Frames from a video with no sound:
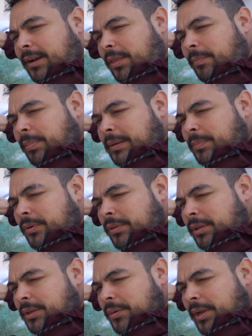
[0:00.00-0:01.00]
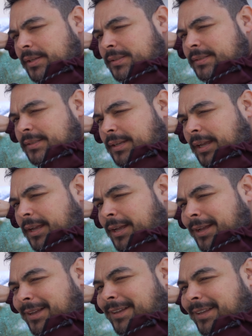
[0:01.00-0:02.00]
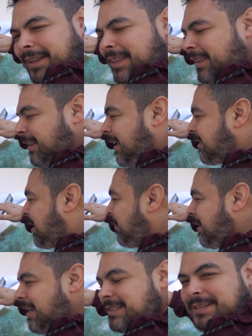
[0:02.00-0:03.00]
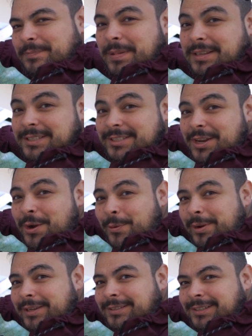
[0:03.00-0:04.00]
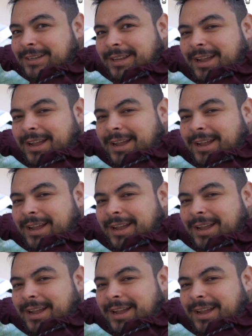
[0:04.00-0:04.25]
lot of the people in the US, the last couple days it's been snowing,